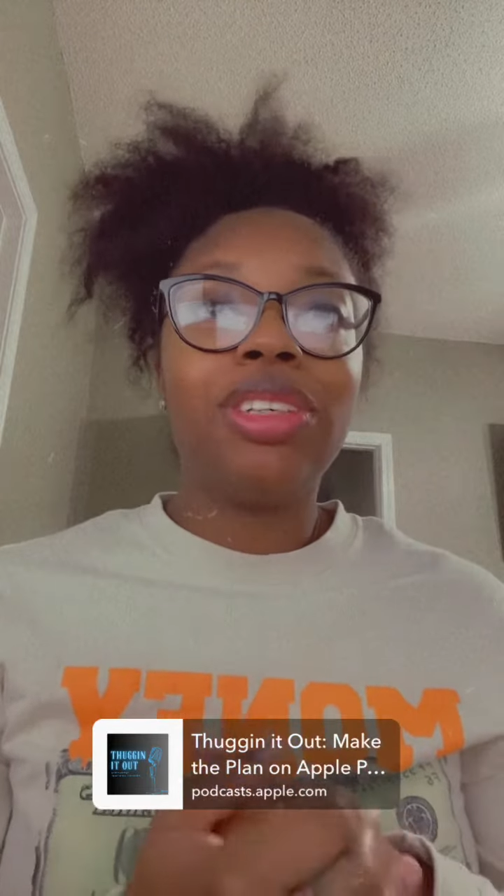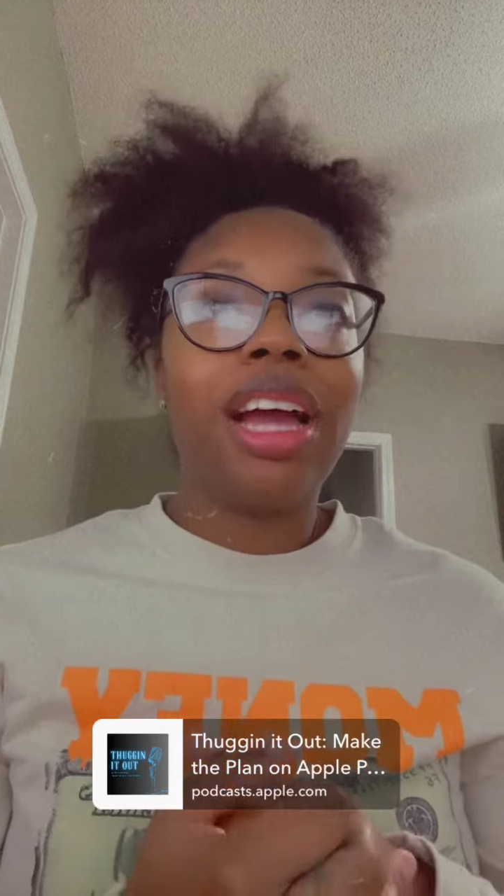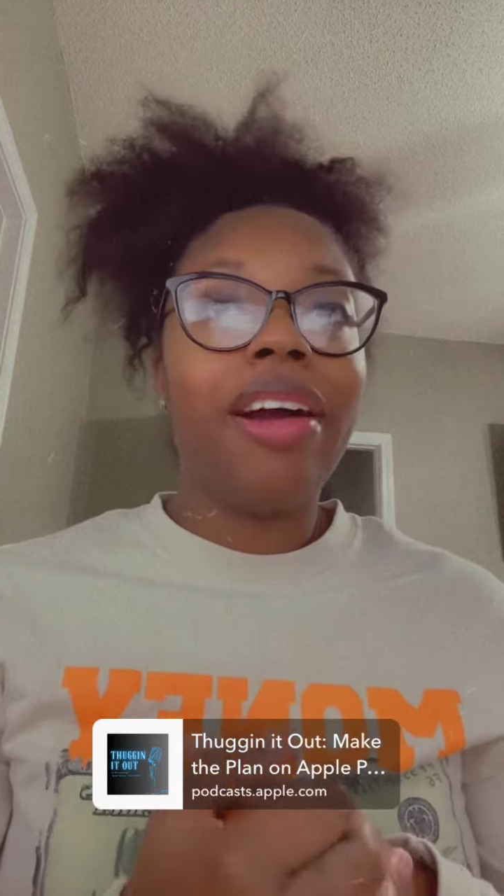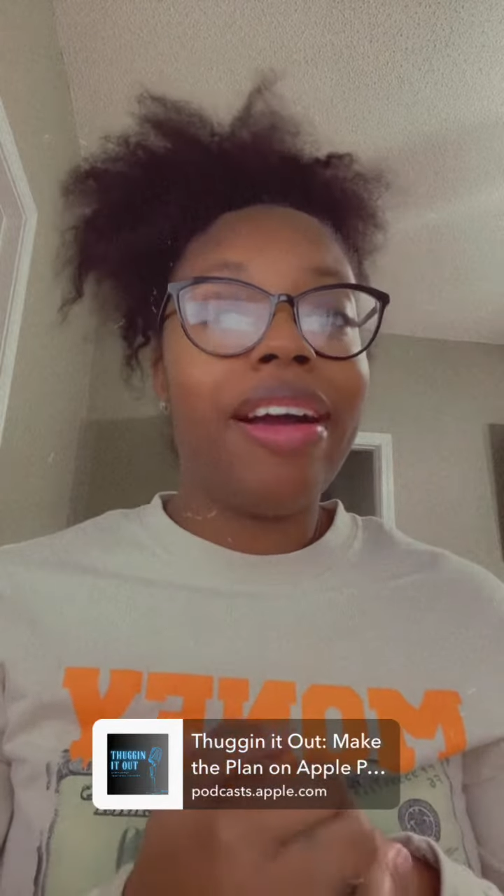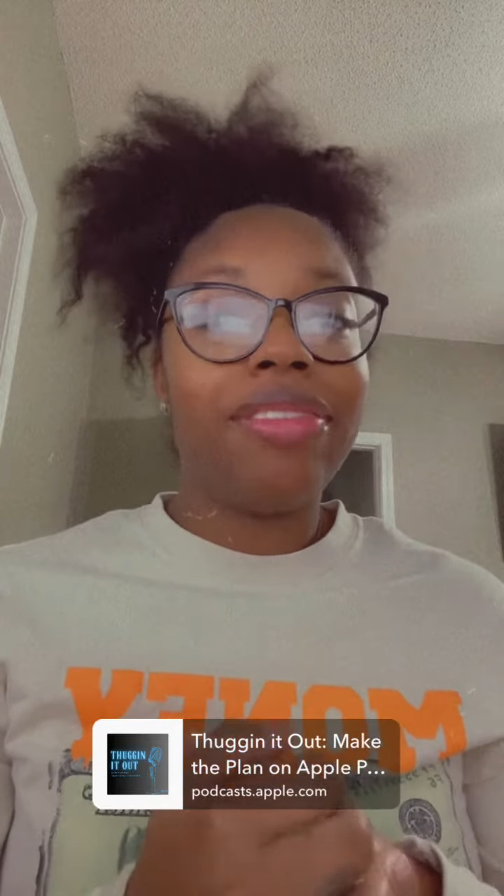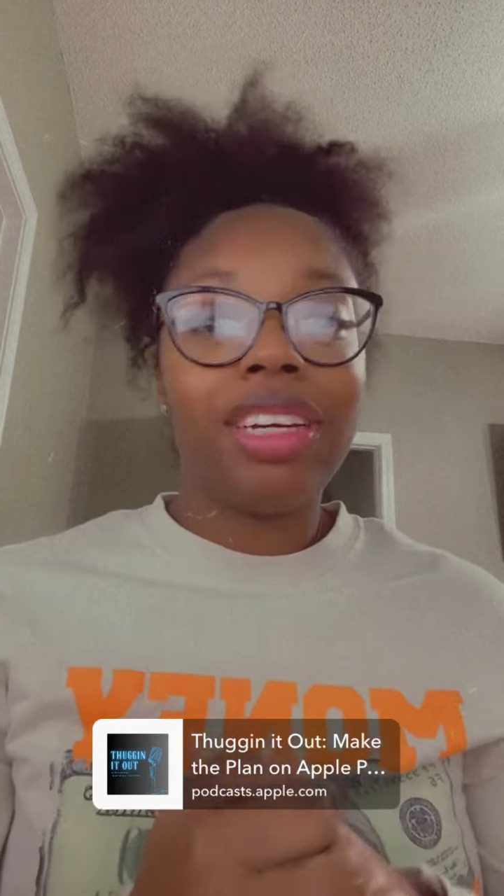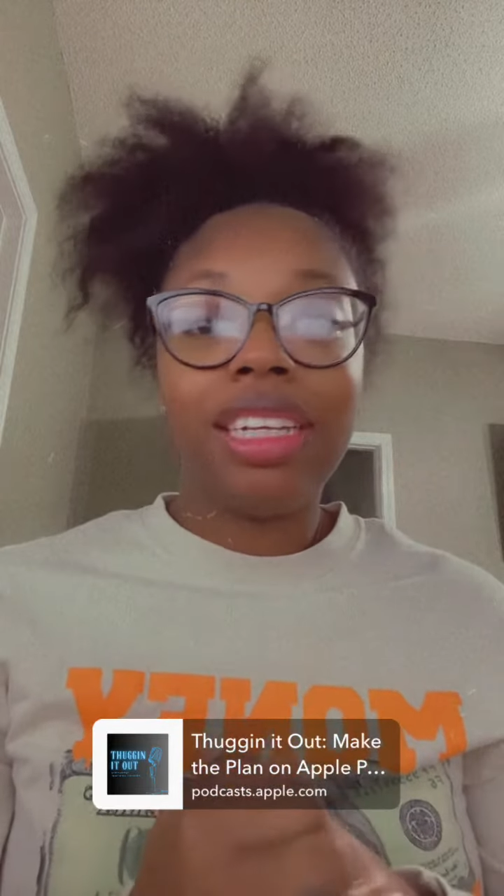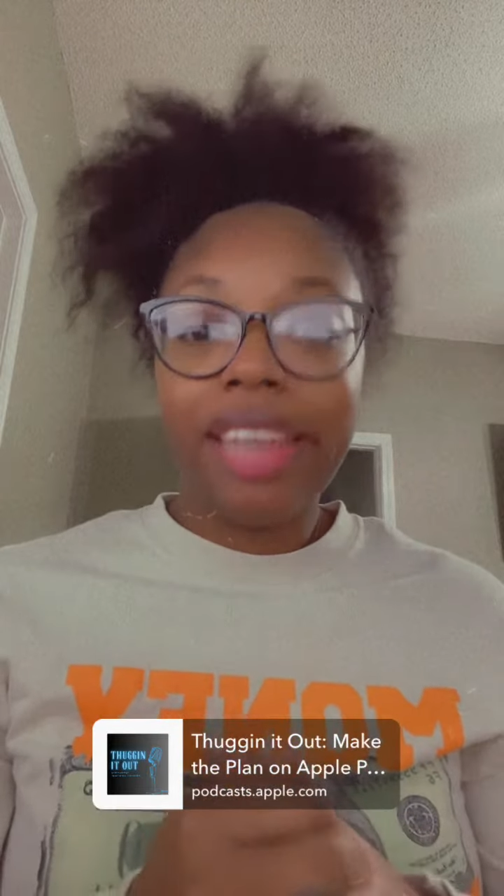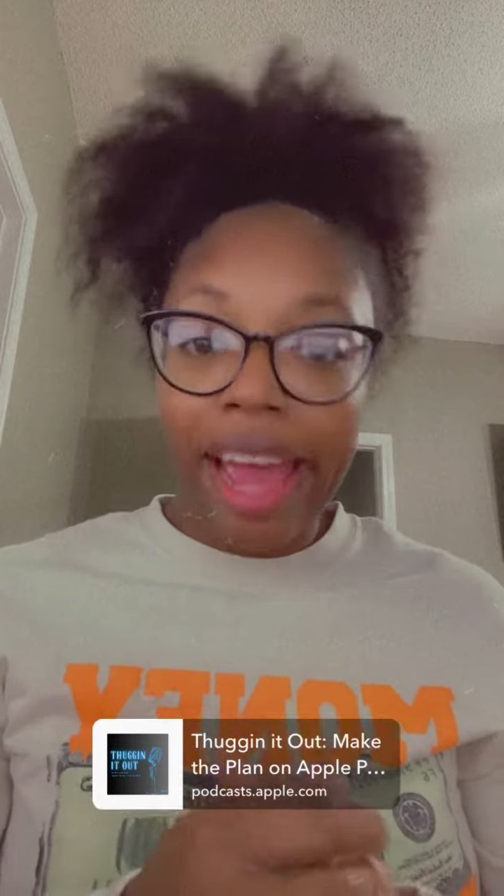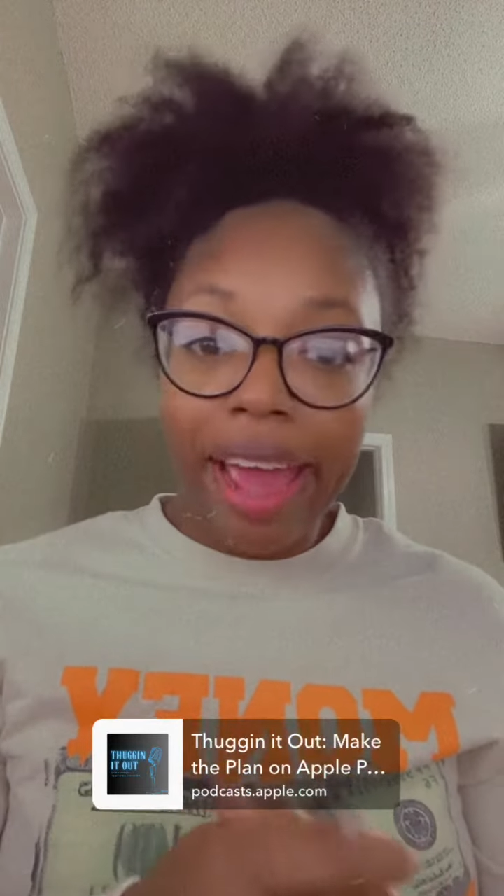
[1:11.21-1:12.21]
y'all have a
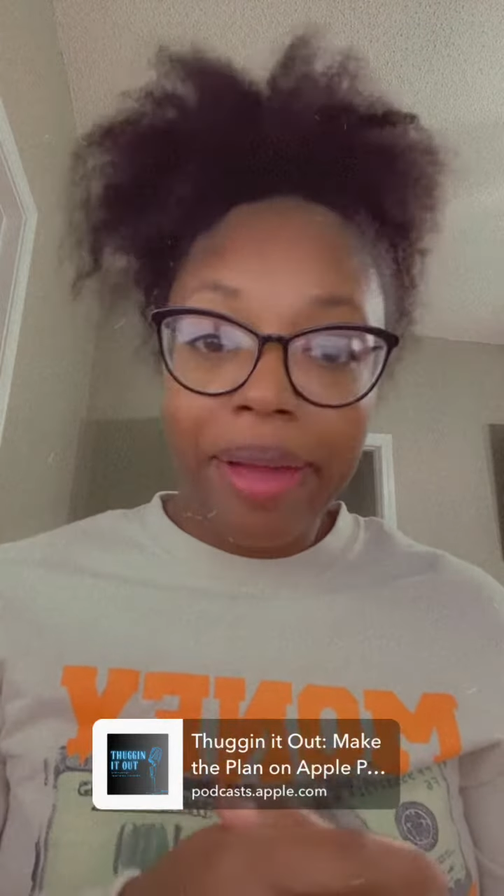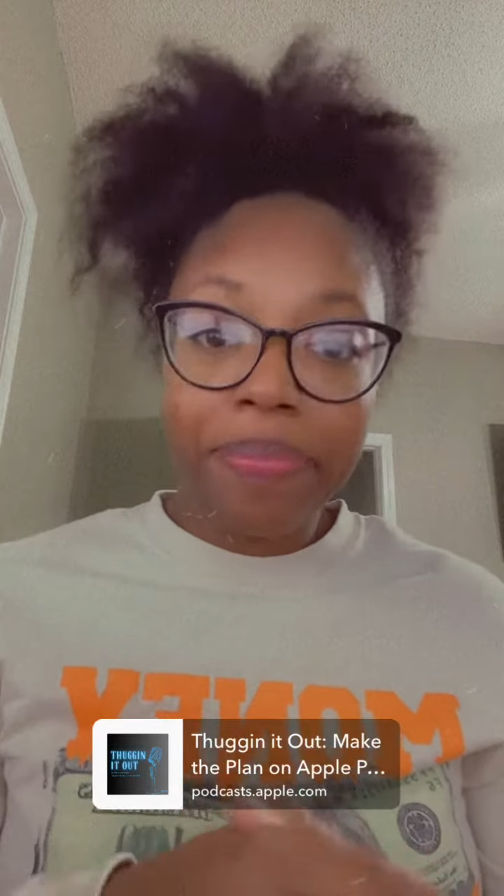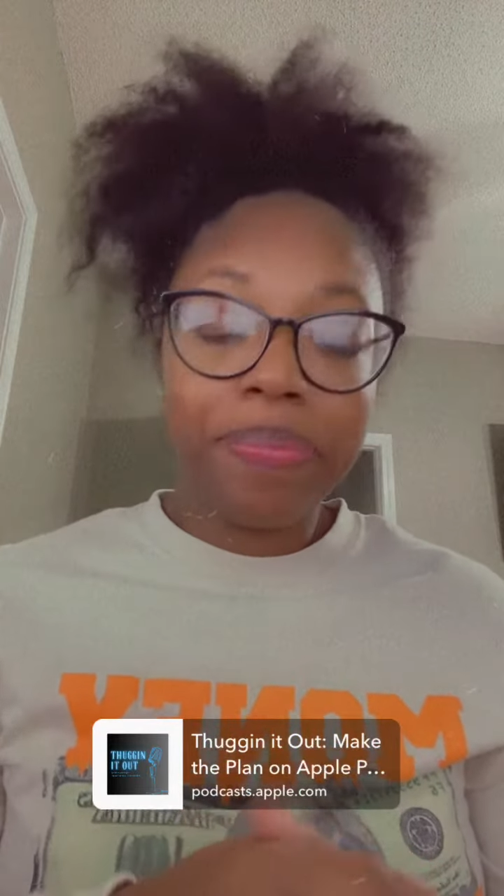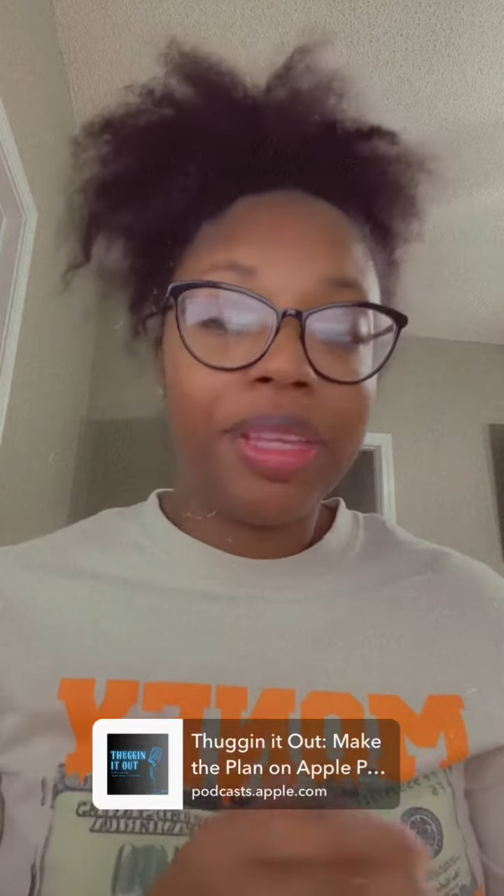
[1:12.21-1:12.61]
good day.